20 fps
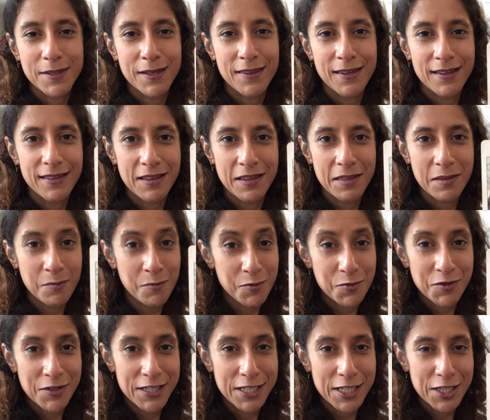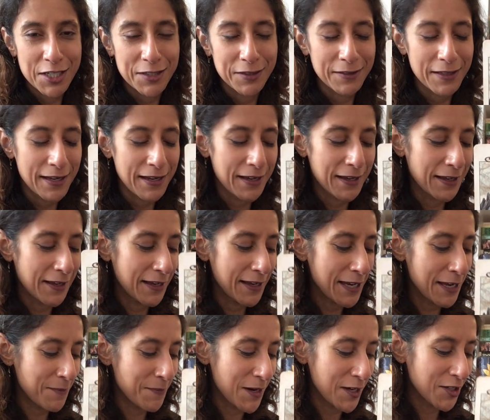I think, than the more traditional
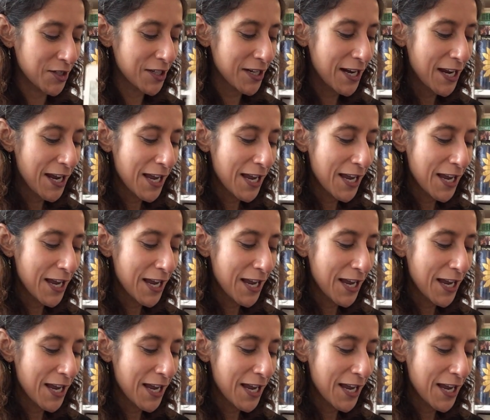image.